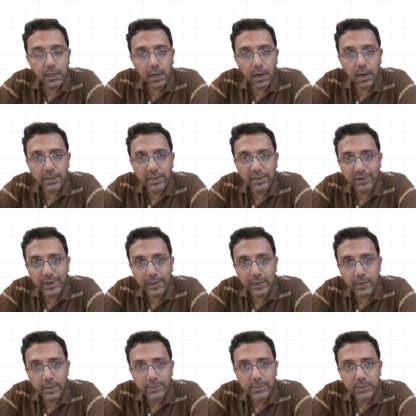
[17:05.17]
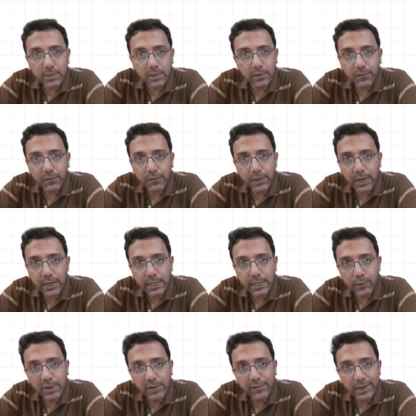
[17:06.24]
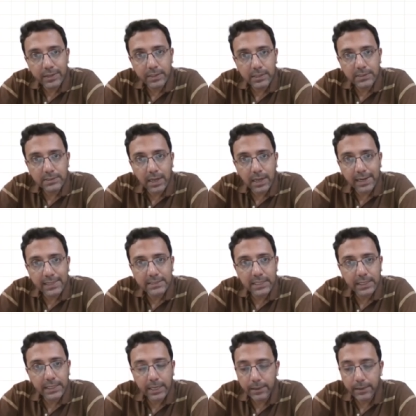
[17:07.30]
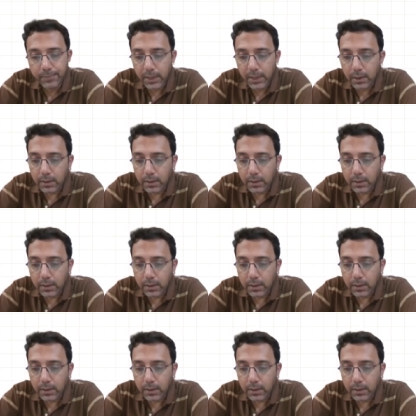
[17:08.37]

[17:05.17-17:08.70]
are given in terms of that unit vectors I, j, k.